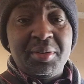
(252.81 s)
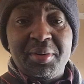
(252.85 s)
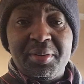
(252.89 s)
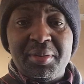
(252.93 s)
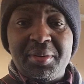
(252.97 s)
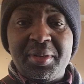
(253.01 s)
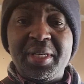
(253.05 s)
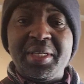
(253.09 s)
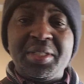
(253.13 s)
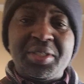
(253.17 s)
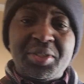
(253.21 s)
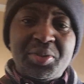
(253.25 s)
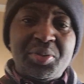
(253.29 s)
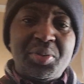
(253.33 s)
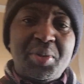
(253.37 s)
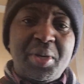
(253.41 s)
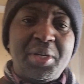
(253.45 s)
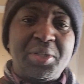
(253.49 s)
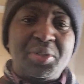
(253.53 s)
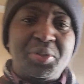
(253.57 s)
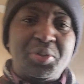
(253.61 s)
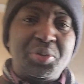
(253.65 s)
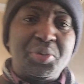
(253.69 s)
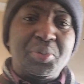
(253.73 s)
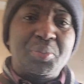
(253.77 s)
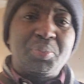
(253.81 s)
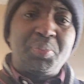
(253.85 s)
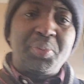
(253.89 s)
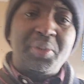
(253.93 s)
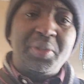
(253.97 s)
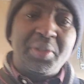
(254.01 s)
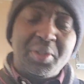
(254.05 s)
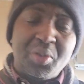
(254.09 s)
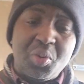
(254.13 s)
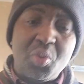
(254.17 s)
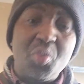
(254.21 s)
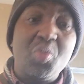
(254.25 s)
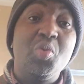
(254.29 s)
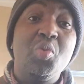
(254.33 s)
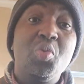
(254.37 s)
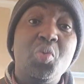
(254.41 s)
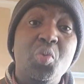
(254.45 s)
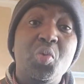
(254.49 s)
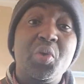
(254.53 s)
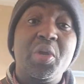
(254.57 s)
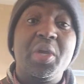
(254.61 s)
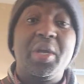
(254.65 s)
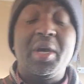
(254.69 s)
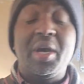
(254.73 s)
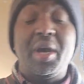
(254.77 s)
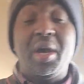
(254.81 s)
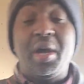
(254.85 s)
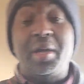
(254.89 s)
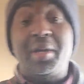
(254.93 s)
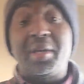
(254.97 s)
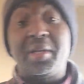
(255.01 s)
Let's try to be who we are.